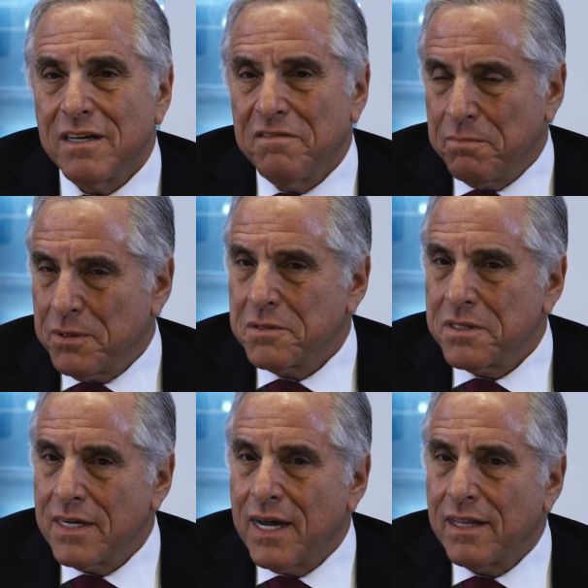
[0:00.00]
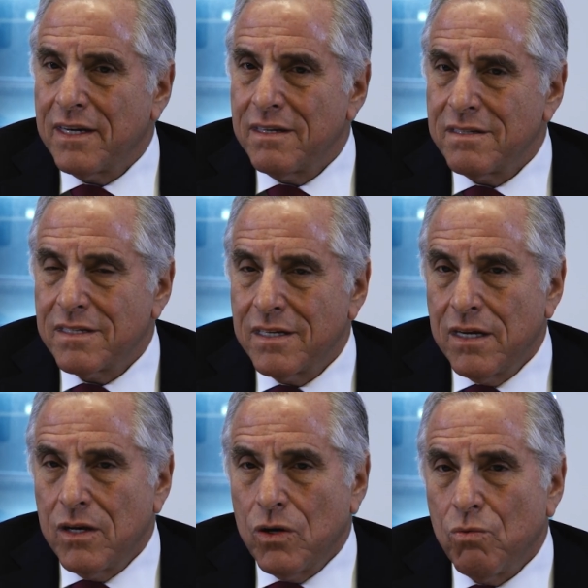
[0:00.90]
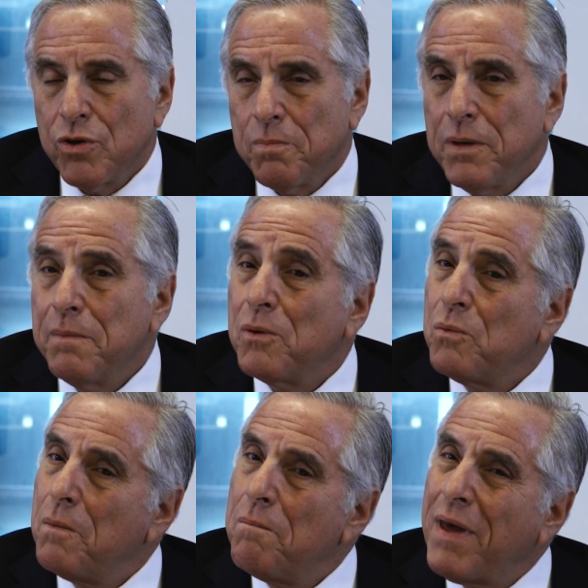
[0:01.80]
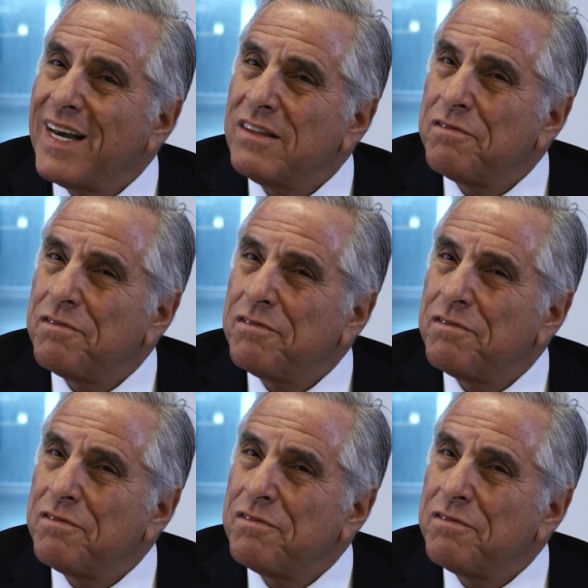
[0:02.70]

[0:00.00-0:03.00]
of personalities, whether people will make